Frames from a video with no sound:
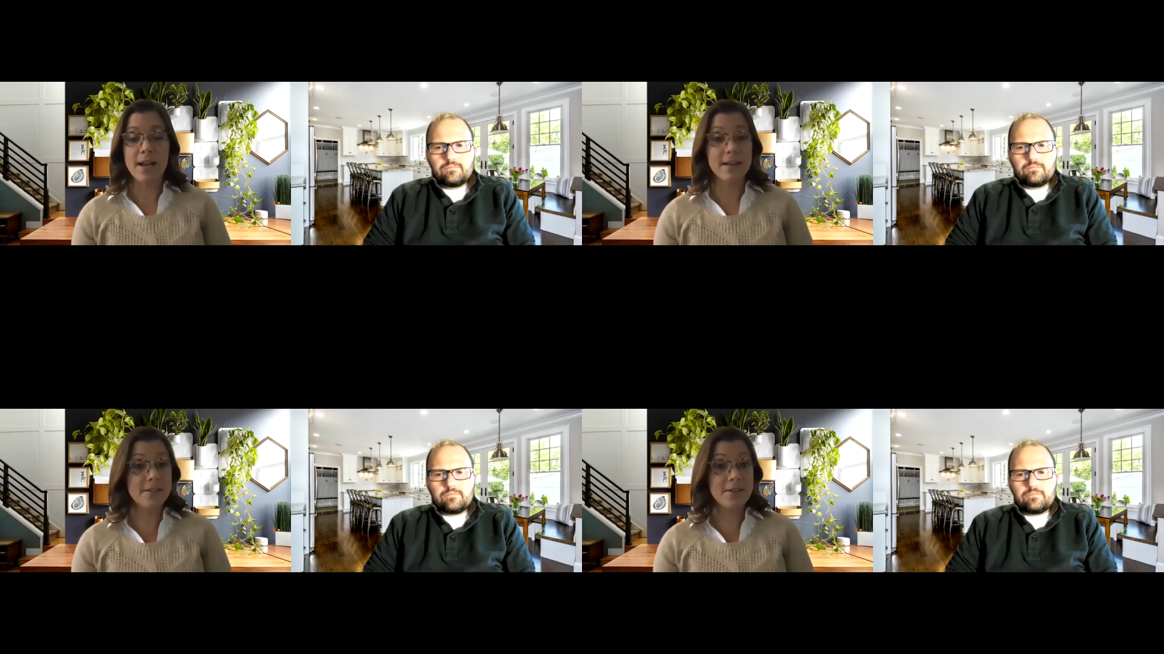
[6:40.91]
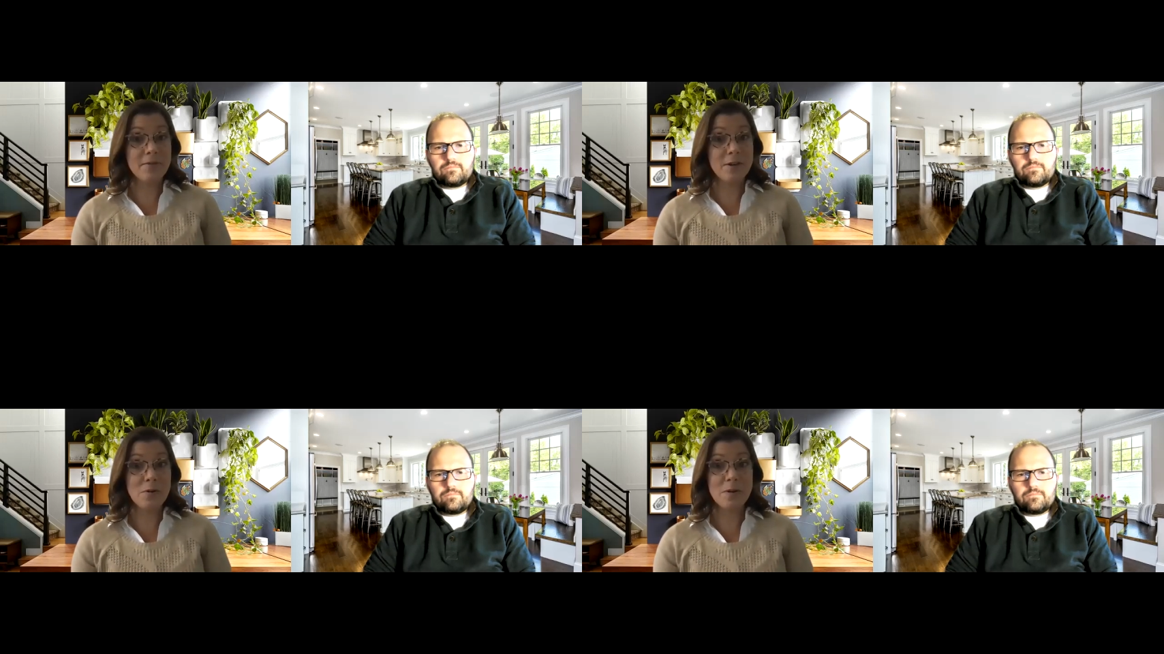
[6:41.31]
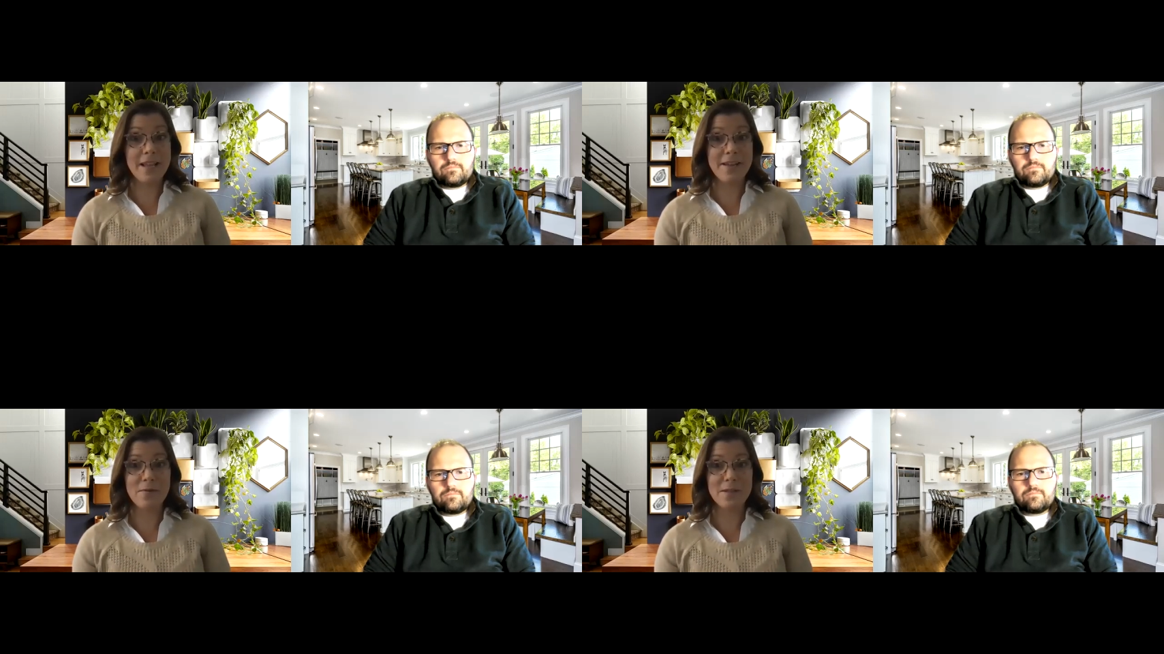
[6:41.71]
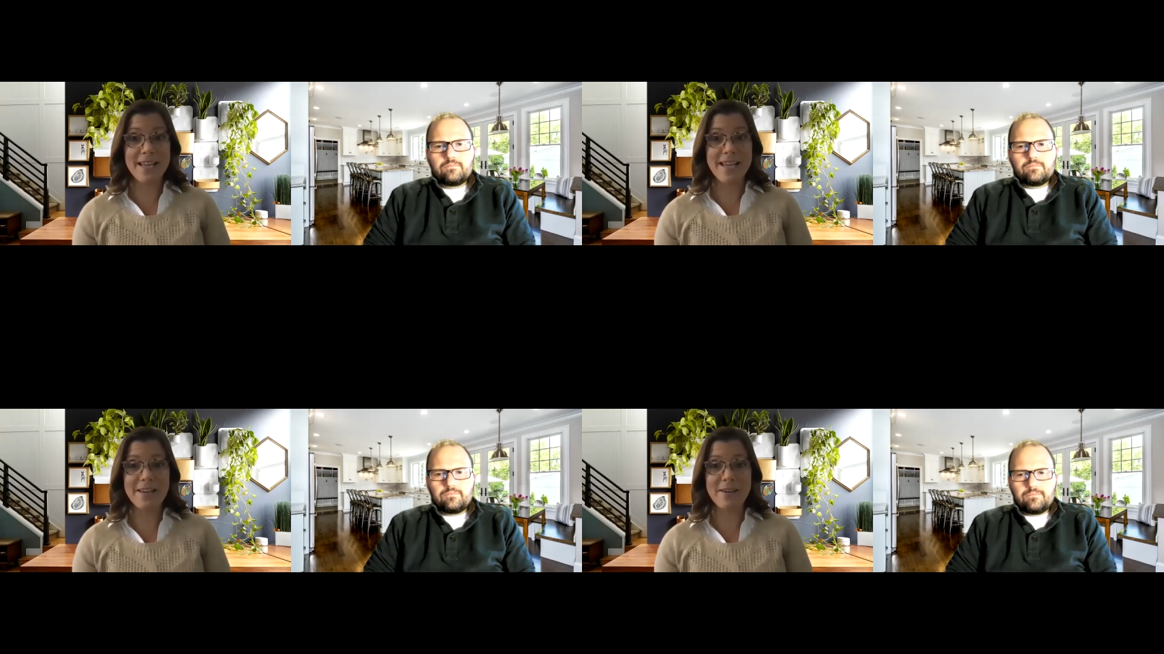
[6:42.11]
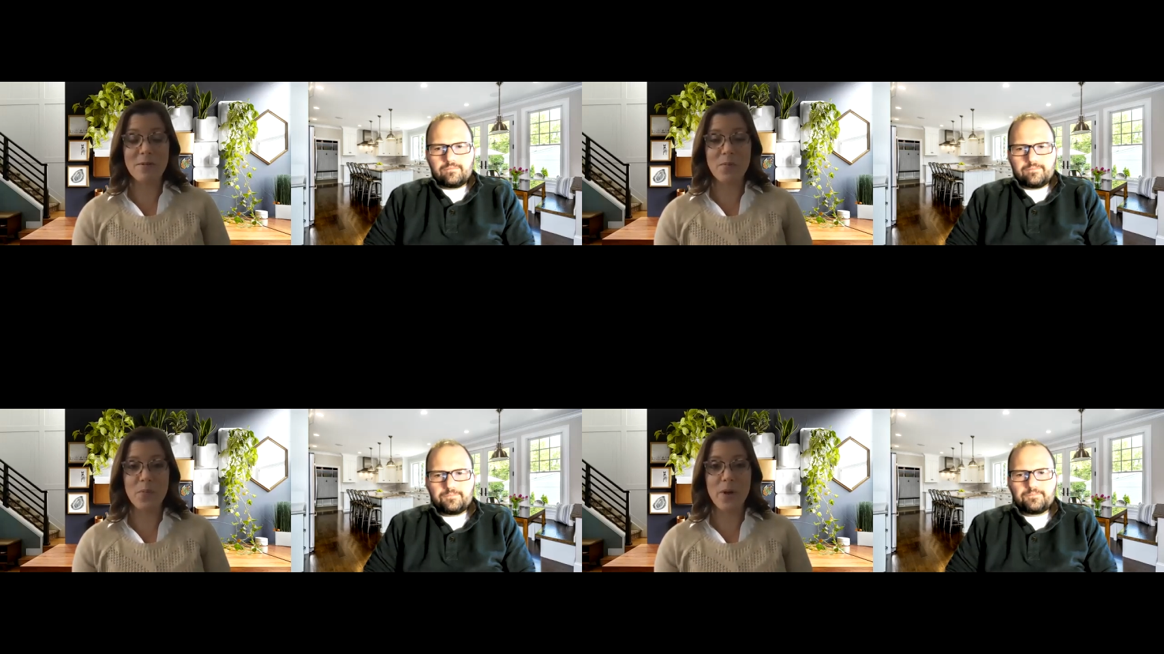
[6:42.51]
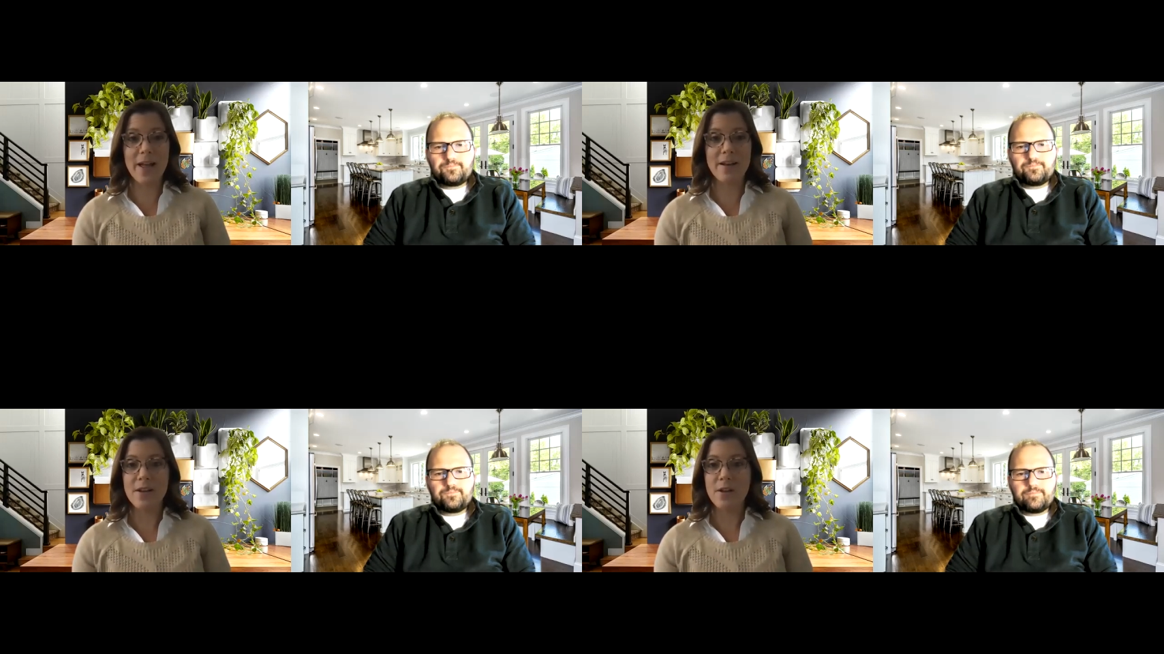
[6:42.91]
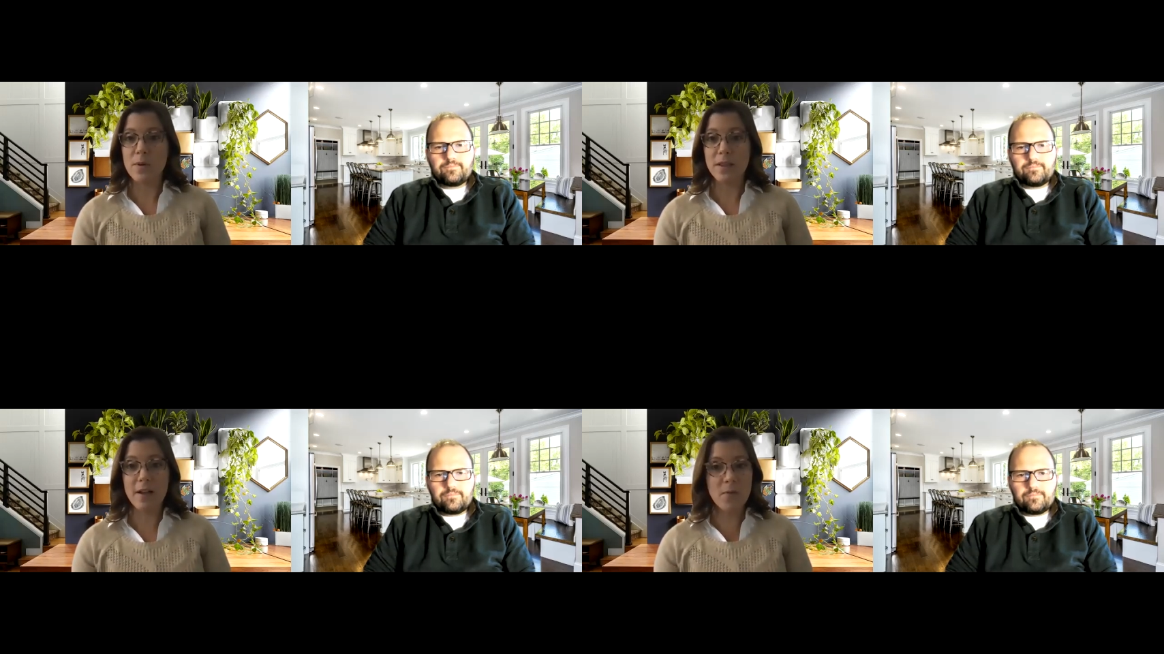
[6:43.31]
Speaker 1: because uh, you never know where life will take you but we love